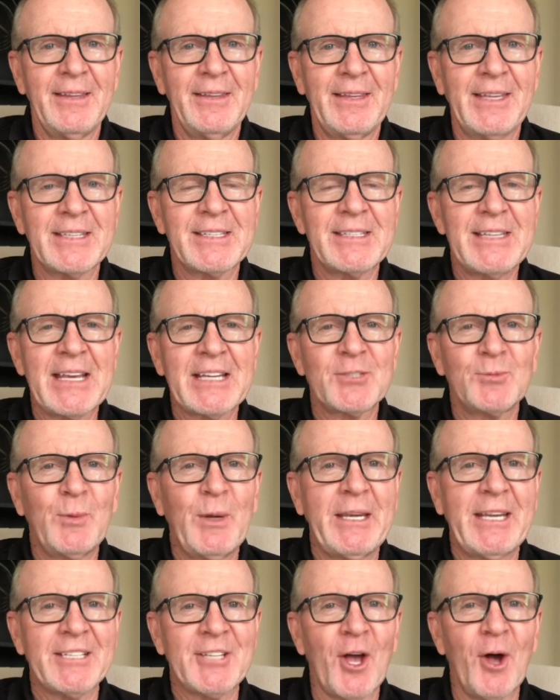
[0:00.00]
This next
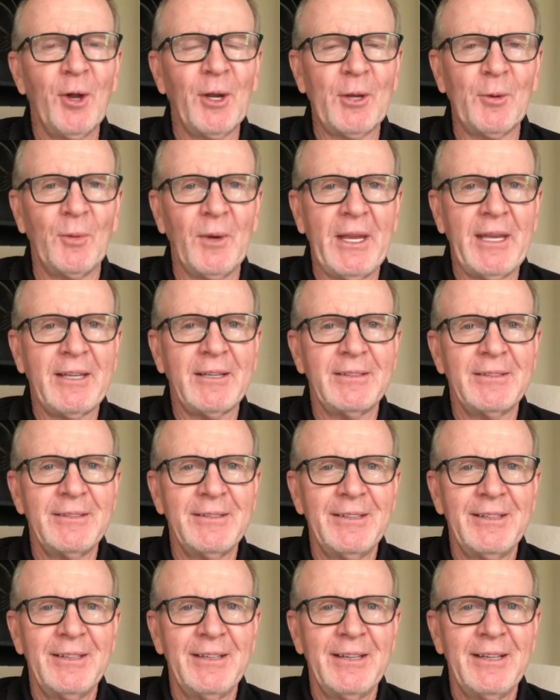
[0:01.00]
week is Holy Week.
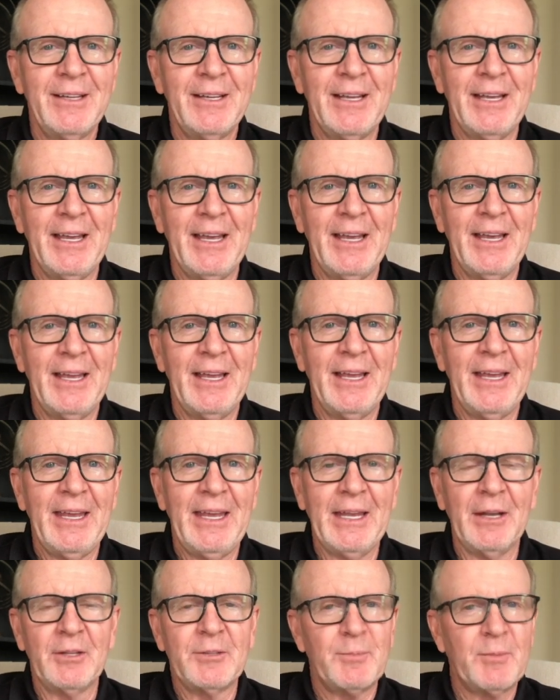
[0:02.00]

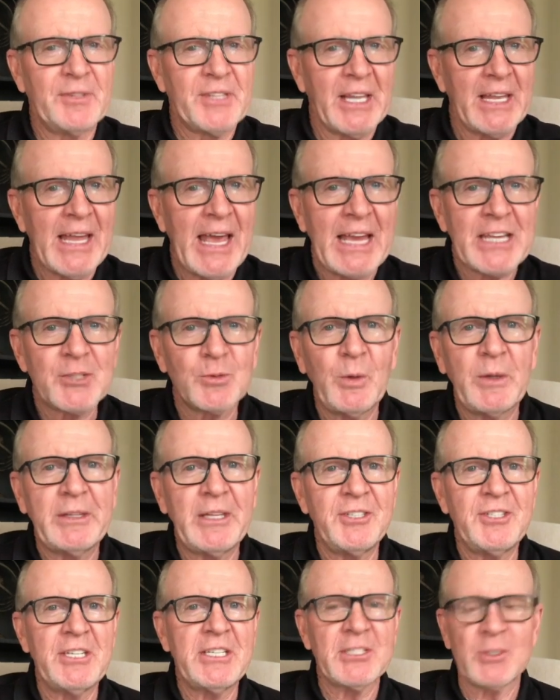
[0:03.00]
It was the last week
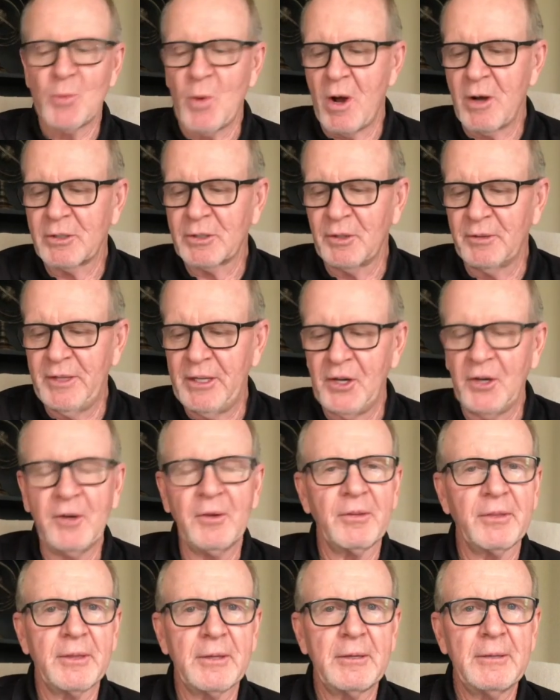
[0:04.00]
that Jesus walked on the
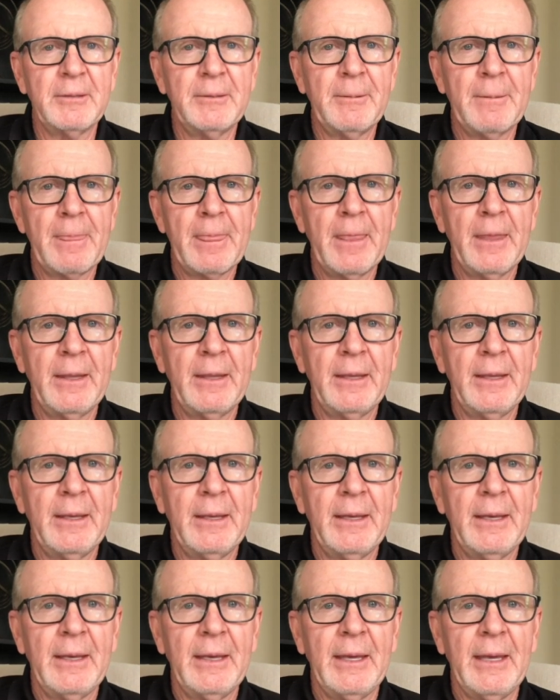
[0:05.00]
earth.
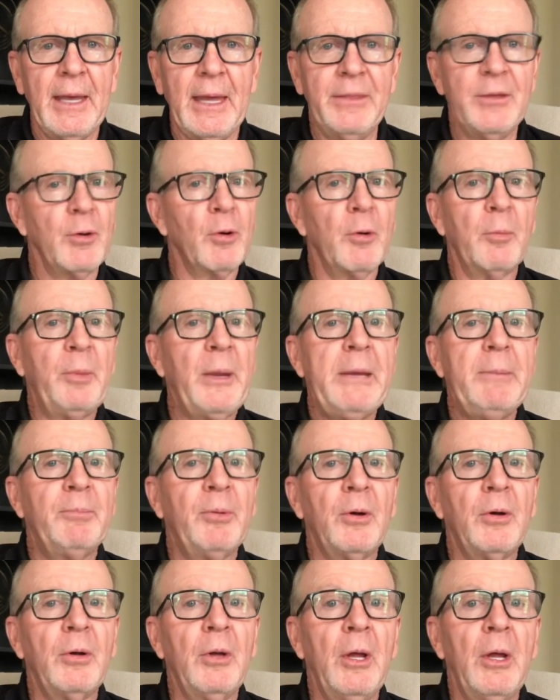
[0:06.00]
And there were
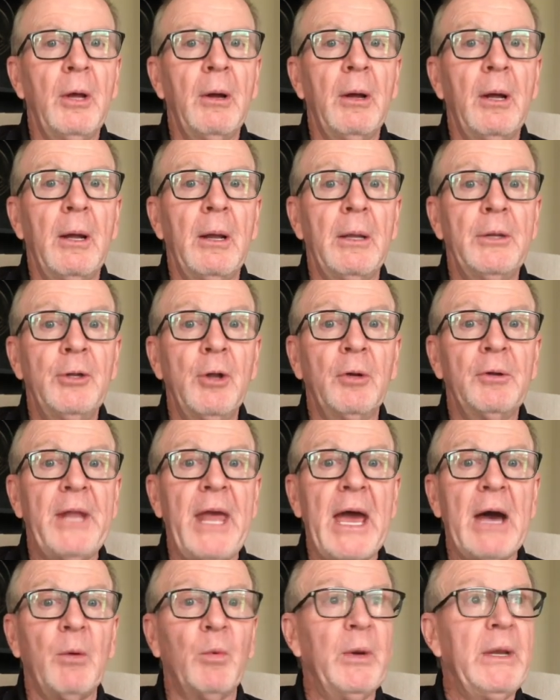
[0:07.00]
people, no
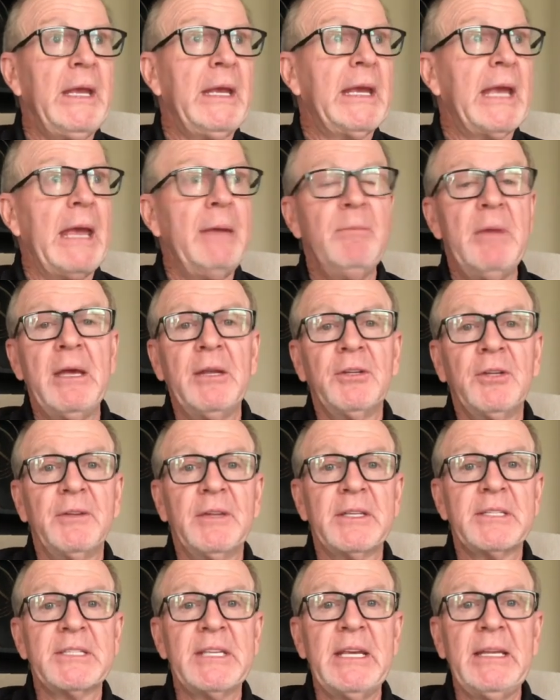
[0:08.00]
doubt, when he came into
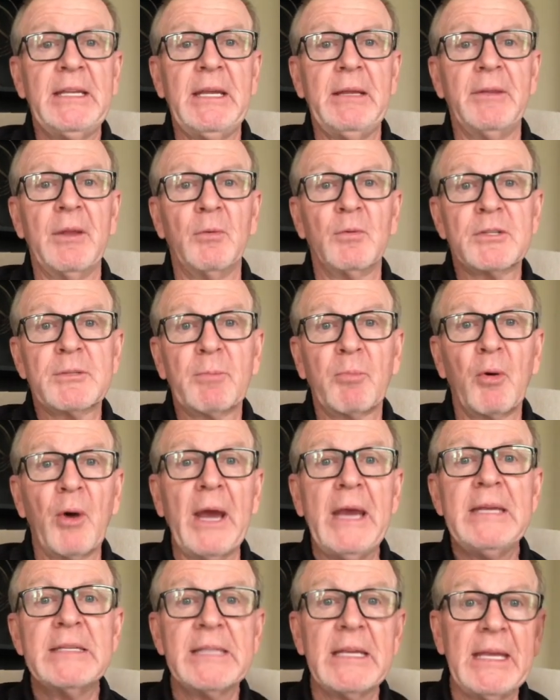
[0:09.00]
the city that was
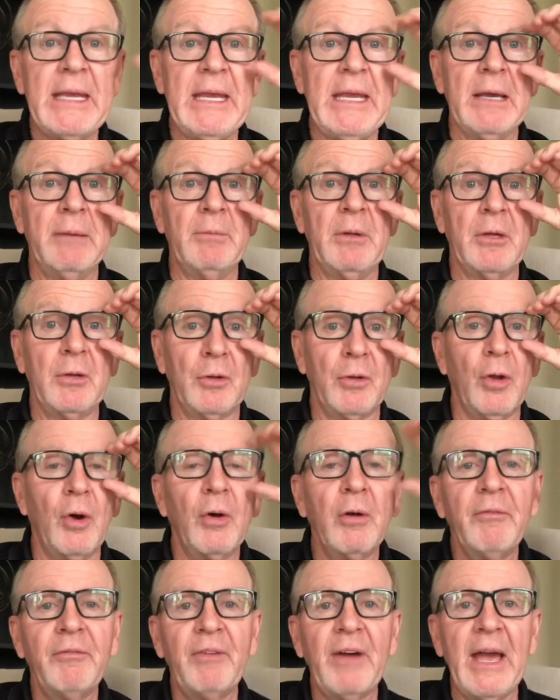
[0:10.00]
praising him and
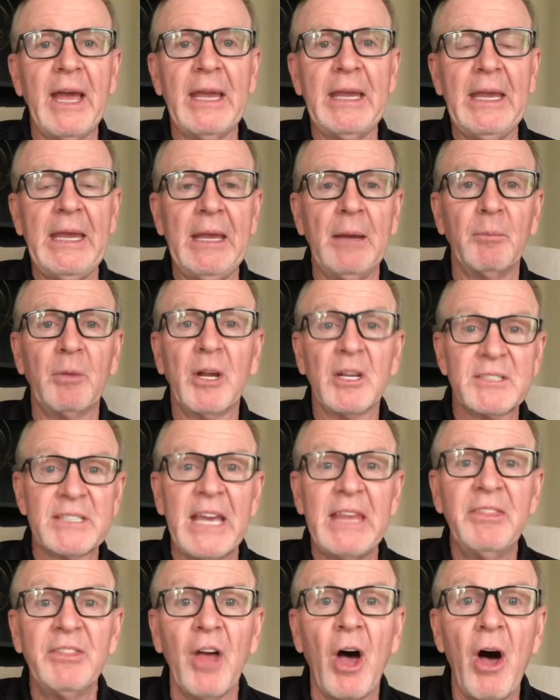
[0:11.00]
glorifying him because
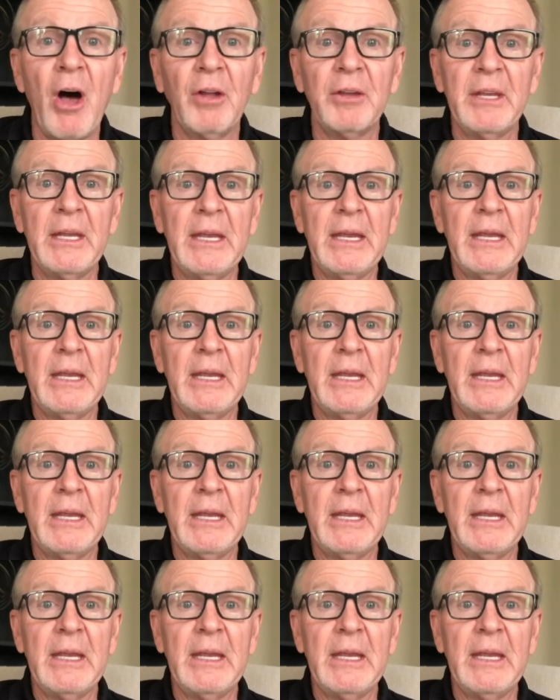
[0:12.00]
they thought